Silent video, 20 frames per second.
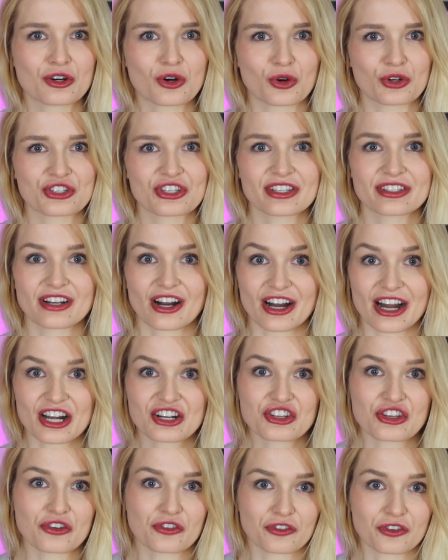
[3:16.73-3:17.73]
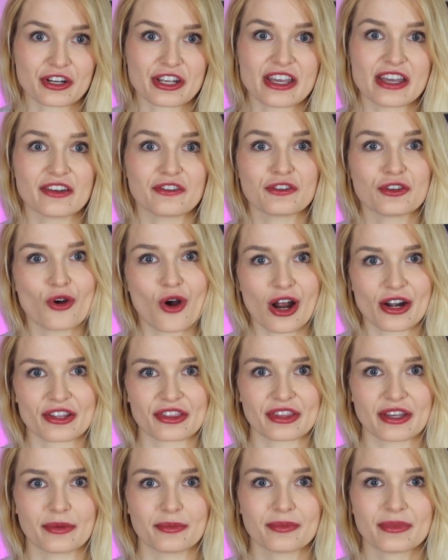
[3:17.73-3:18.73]
courses are actually free if you
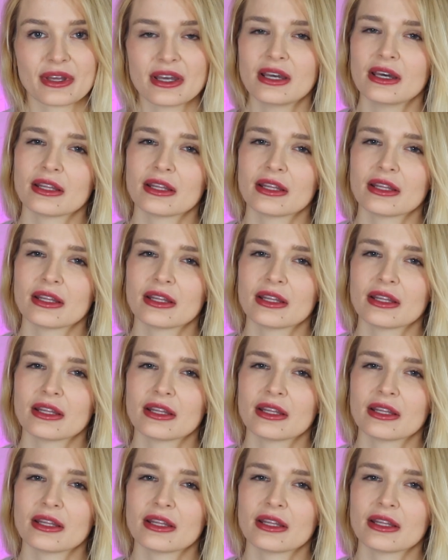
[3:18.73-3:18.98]
audit them.